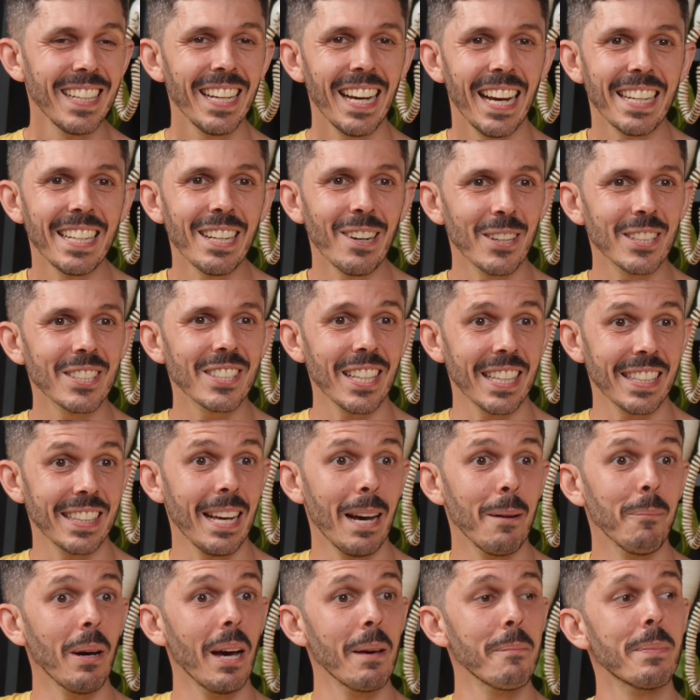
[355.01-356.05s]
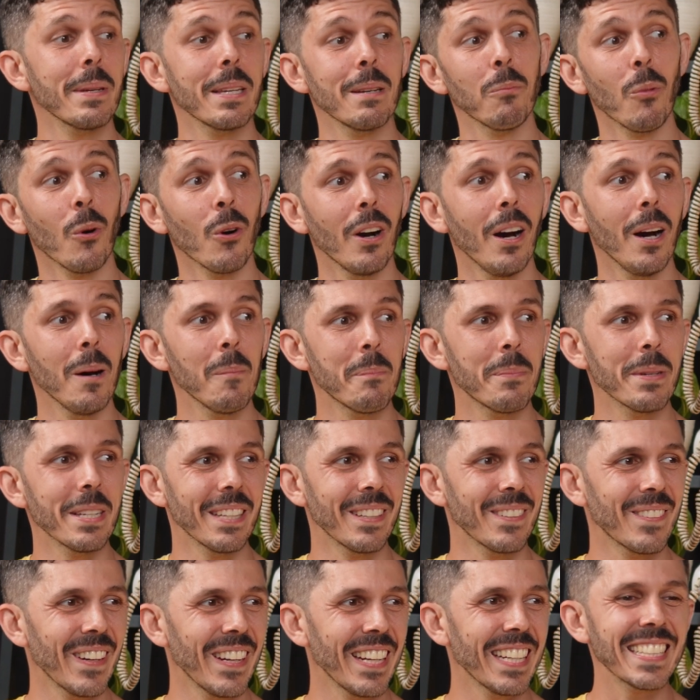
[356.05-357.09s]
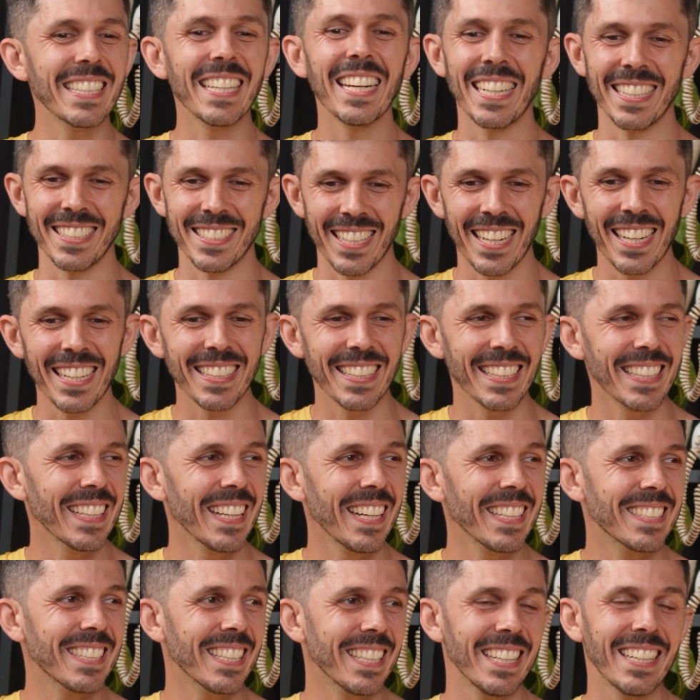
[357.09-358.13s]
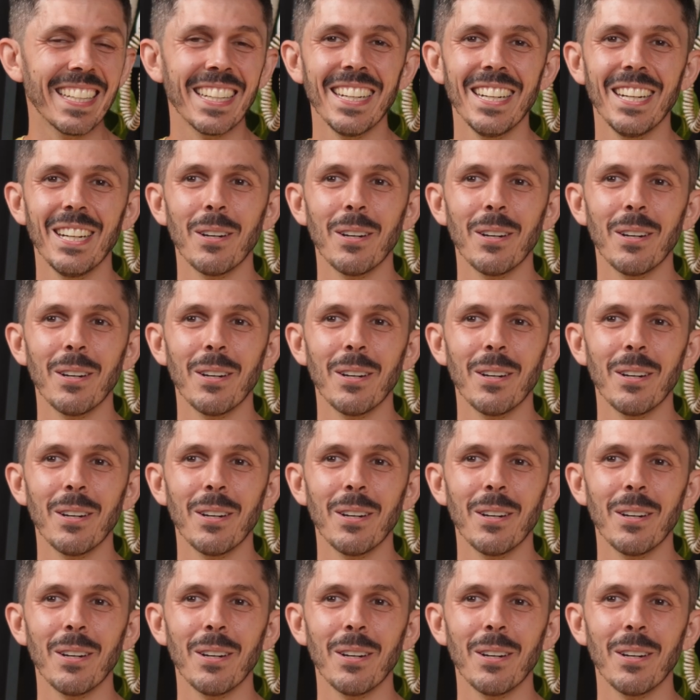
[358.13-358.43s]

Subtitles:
I know it's like that might be more upbeat, right? Yeah, exactly, latte.